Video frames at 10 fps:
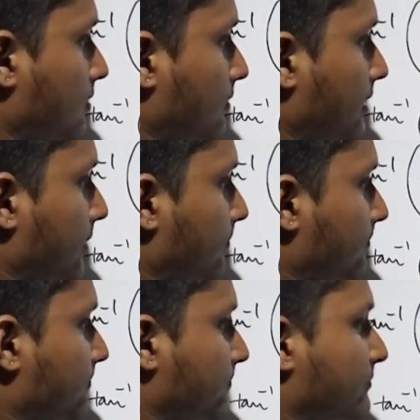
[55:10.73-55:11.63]
Okay,
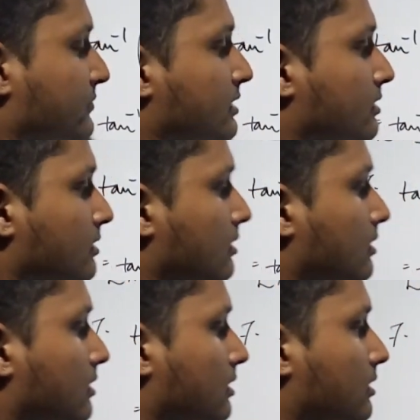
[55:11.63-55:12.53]

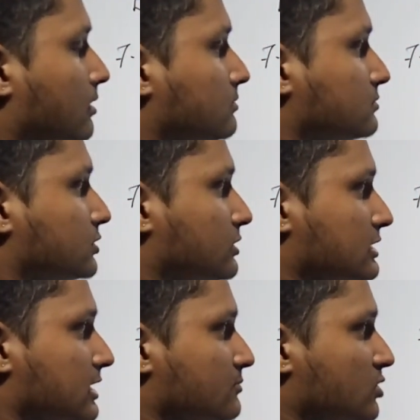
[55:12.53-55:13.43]
so
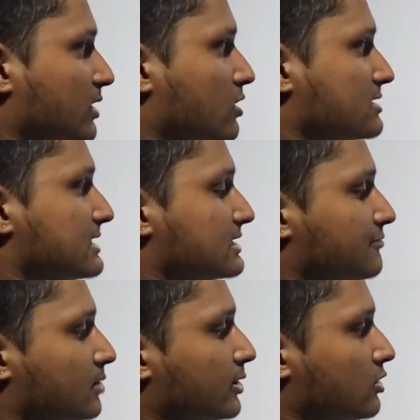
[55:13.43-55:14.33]
this comes to be cos x
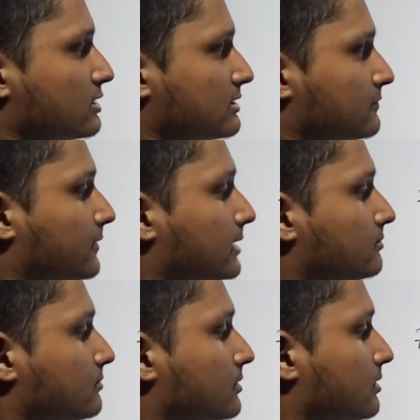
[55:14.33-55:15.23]
divided by cos x is
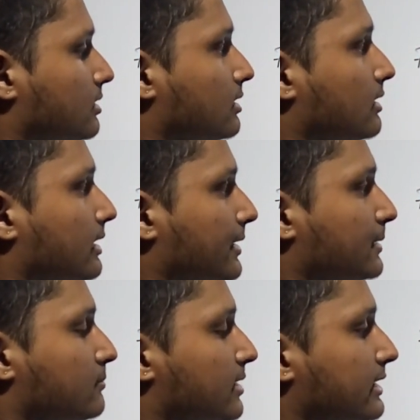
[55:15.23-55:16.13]
1,
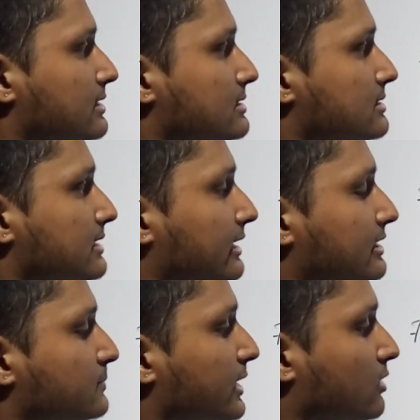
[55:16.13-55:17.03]
and minus sin
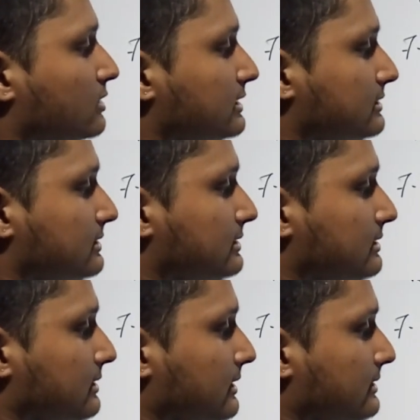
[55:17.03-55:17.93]
x by cos x
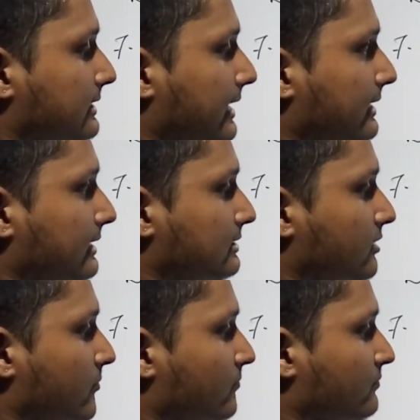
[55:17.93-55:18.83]
is tan x,